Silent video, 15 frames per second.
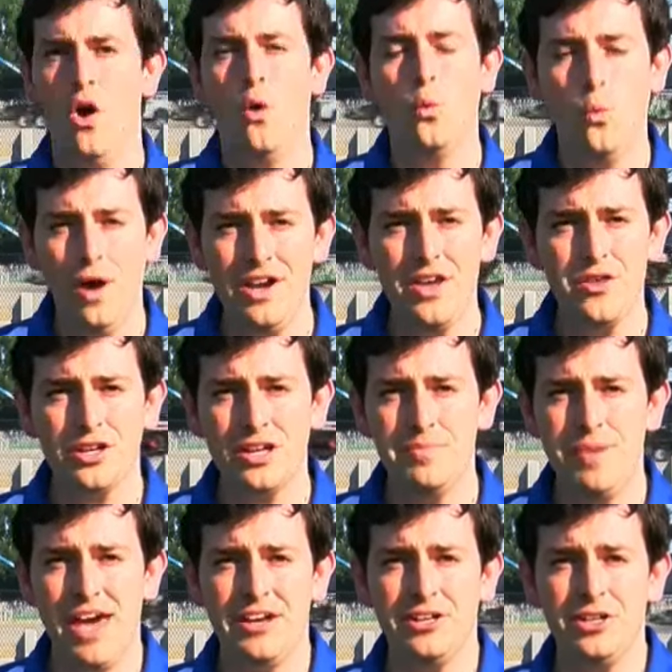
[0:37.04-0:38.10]
One other
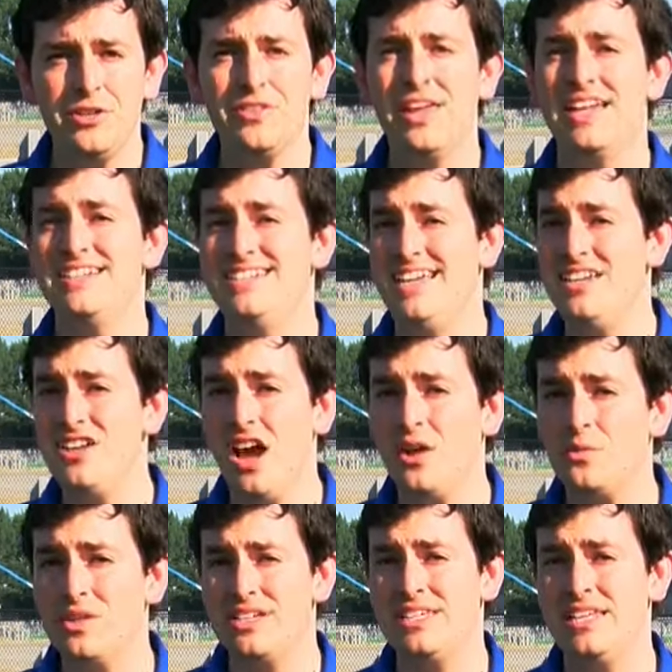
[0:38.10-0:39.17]
competitor that did
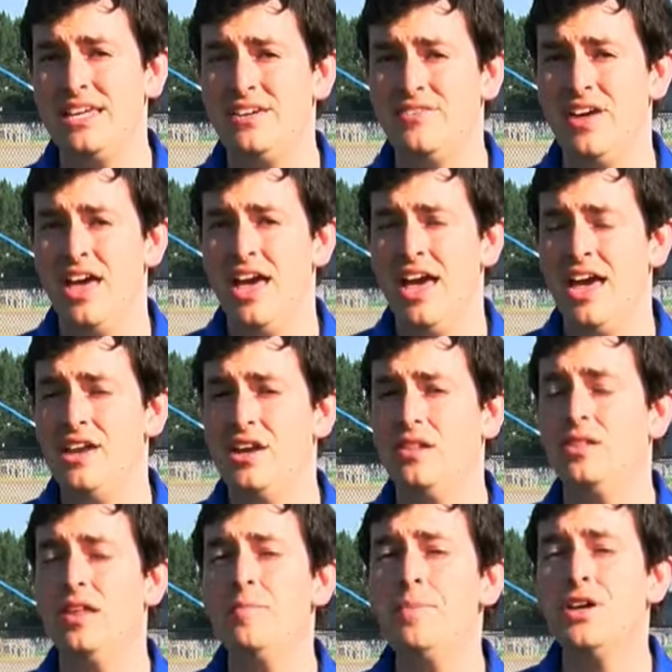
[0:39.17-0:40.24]
not receive an
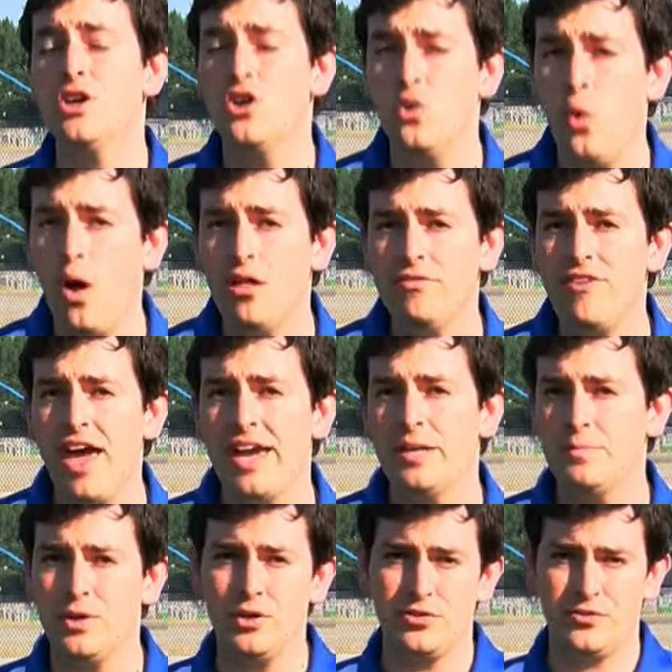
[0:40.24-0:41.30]
Olympic
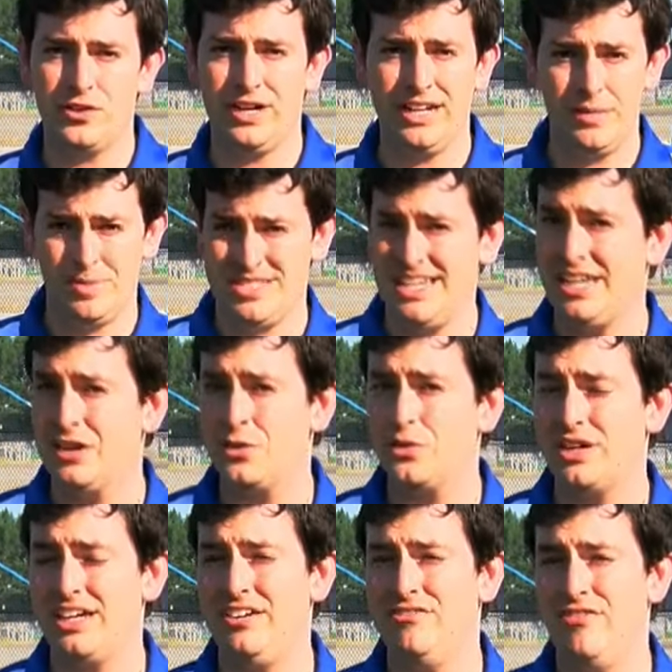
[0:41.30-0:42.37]
qualifying berth for any particular
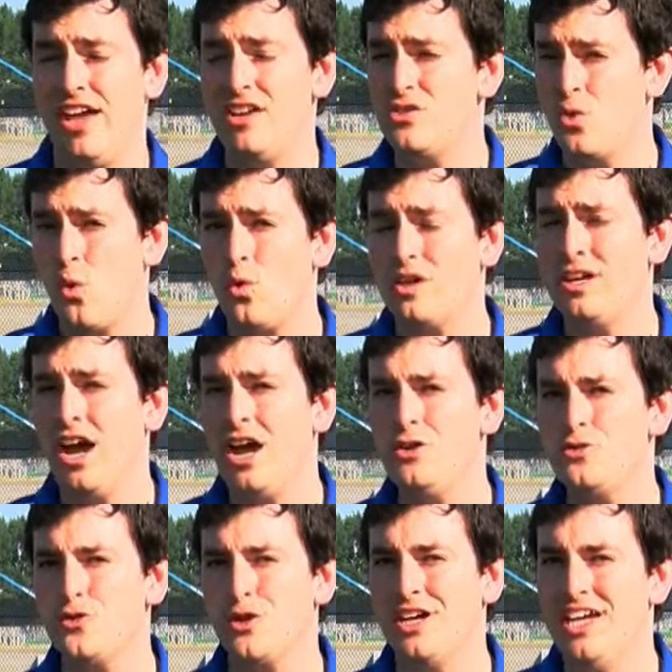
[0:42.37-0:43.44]
event or
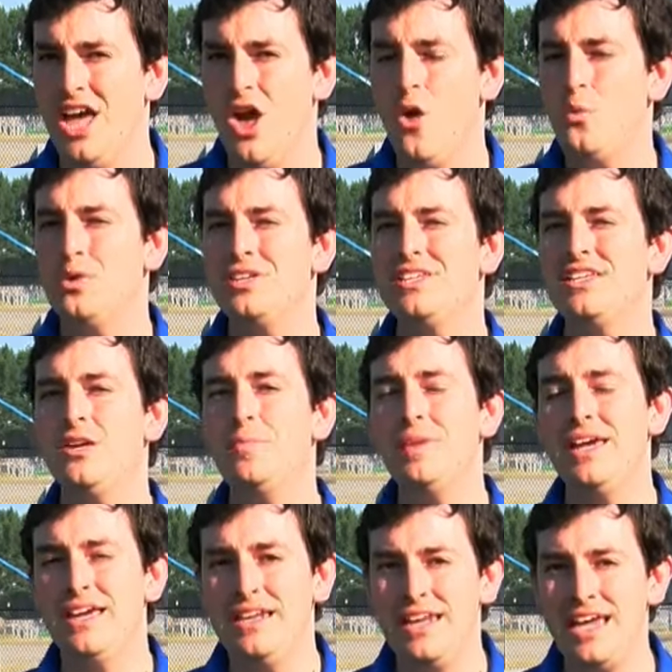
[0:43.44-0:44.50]
country will still
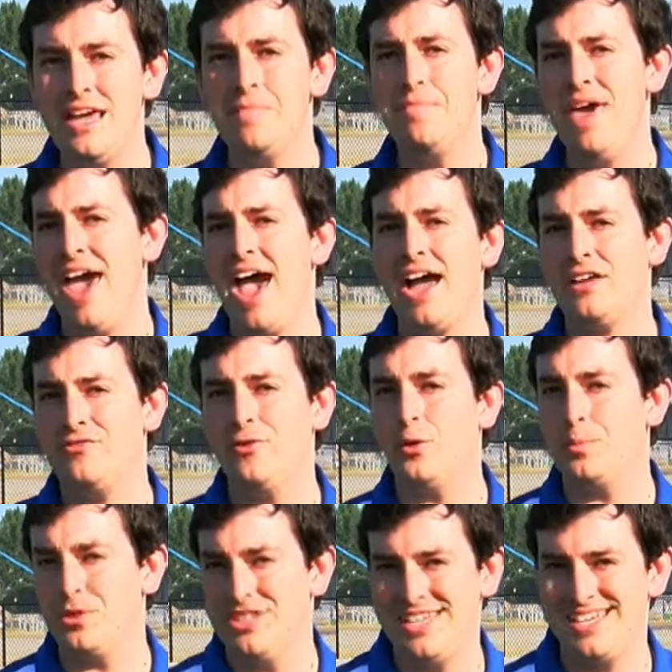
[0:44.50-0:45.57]
be an
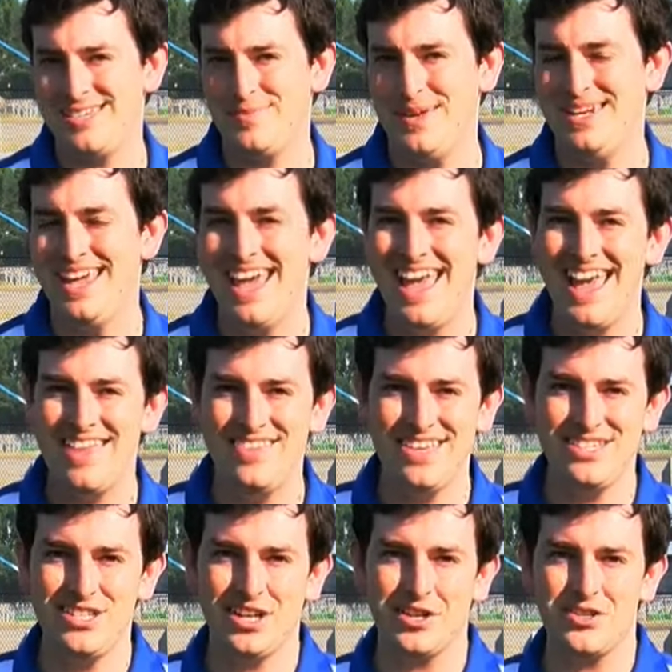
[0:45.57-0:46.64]
impactful participant in
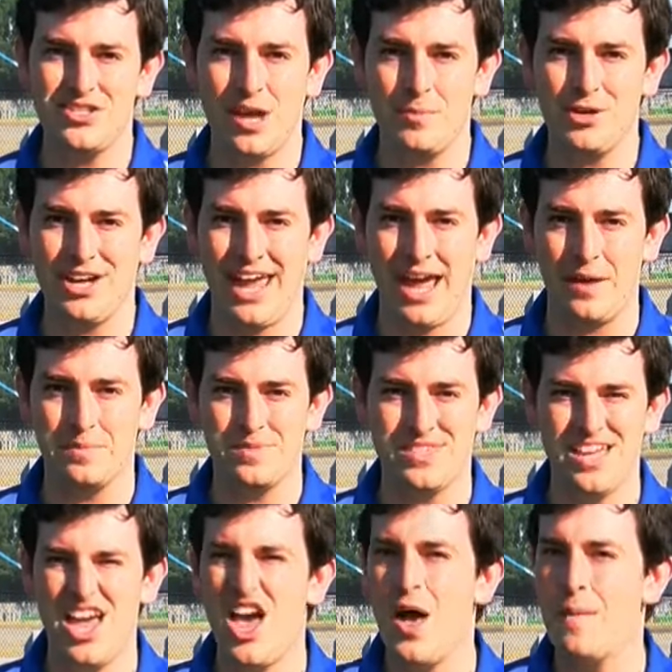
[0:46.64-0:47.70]
this year's Summer Games,
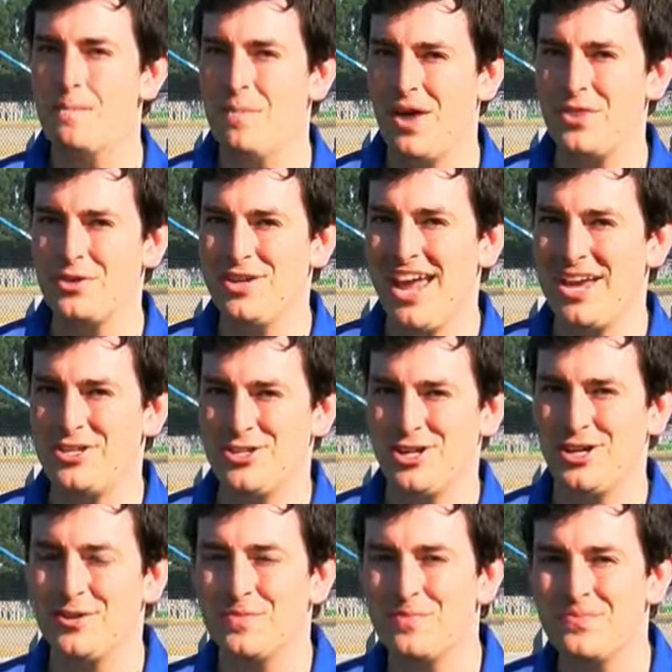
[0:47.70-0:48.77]
Mother
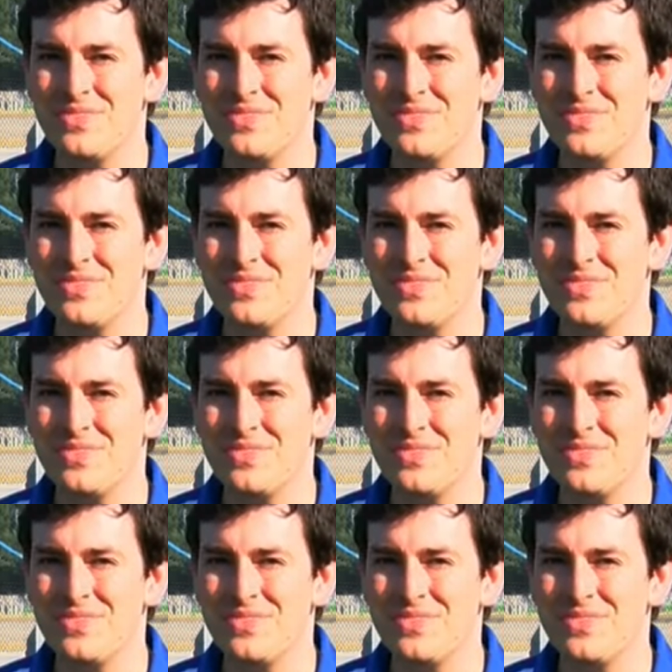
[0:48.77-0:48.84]
Nature.